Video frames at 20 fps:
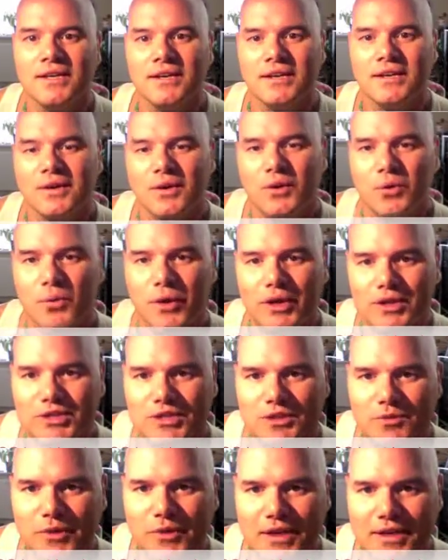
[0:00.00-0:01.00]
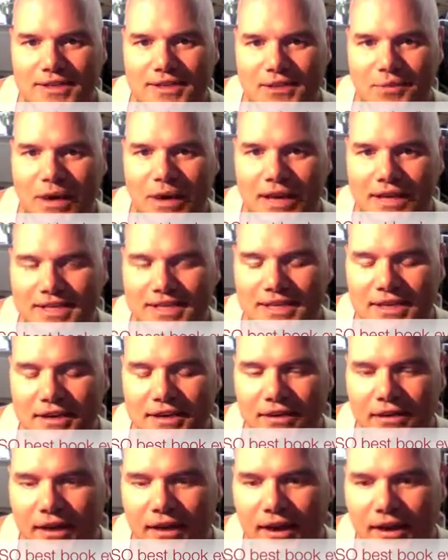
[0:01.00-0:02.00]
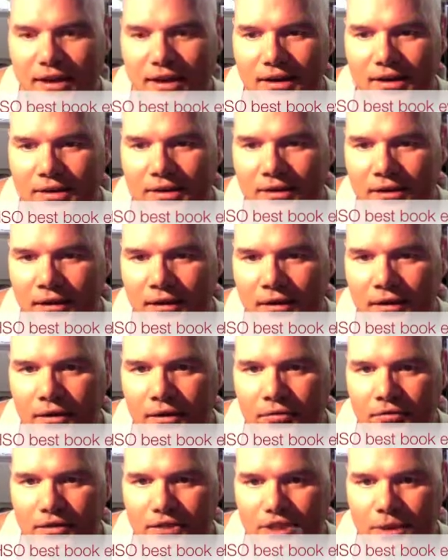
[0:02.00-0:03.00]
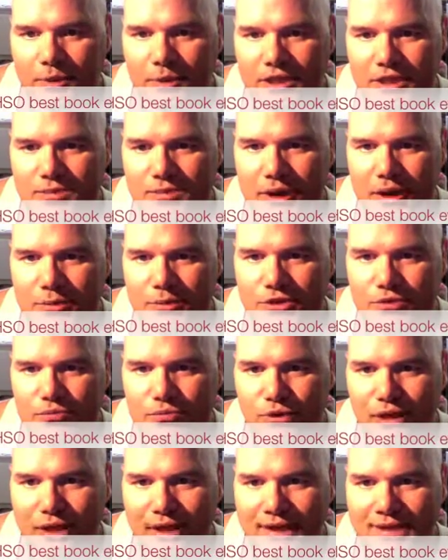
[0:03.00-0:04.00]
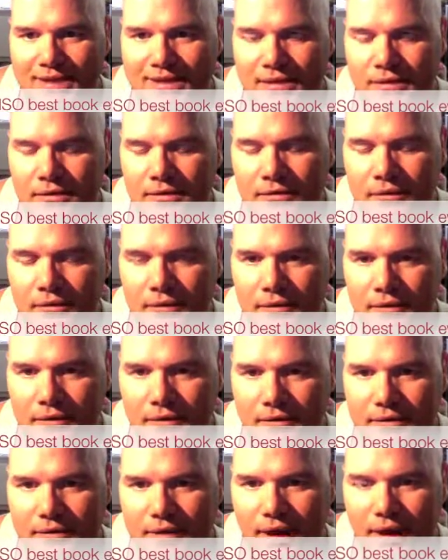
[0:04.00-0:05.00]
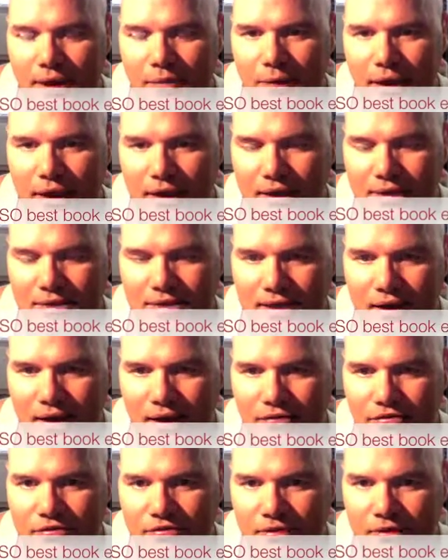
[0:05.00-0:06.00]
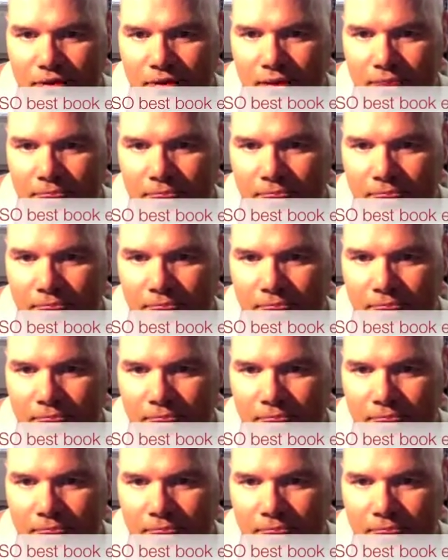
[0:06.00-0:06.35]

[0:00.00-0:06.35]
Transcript: And for somebody to be able to read that amount of stuff and put some of that knowledge